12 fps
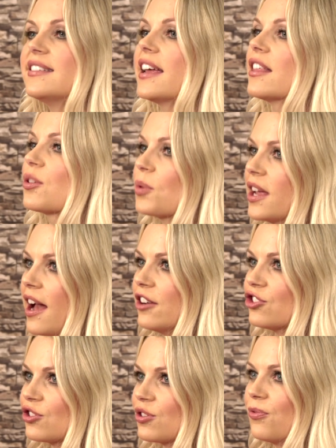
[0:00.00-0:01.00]
Take
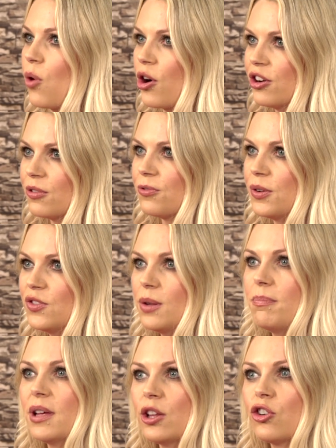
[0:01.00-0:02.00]
300 to
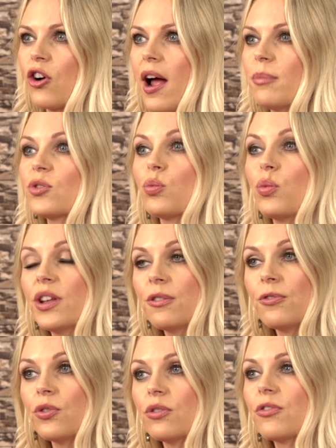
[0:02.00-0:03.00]
450 milligrams
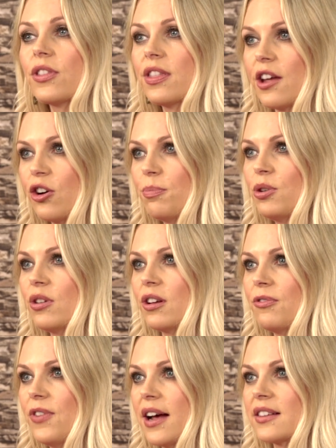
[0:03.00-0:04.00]
with food for
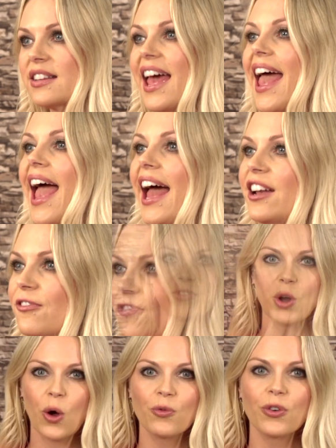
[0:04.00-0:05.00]
therapeutic effects,
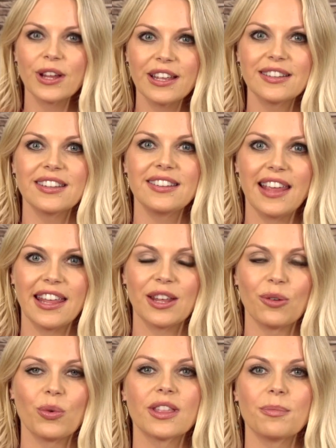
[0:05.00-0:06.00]
and don't forget to take
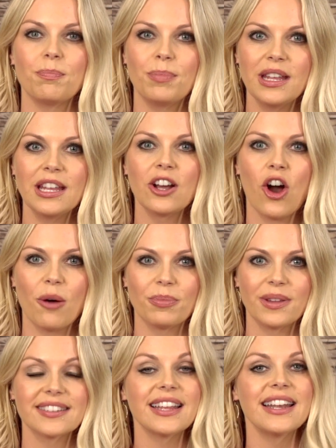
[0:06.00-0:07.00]
it with a B
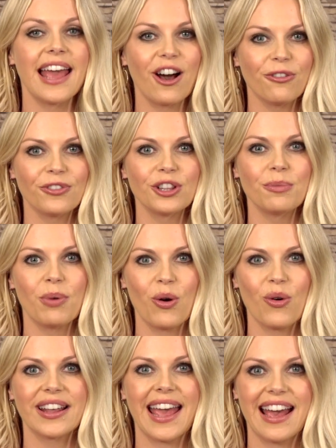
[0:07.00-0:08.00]
complex and alpha
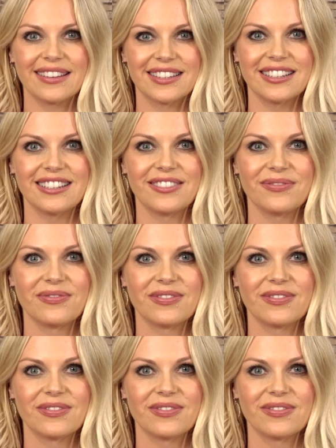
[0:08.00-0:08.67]
lipoic acid.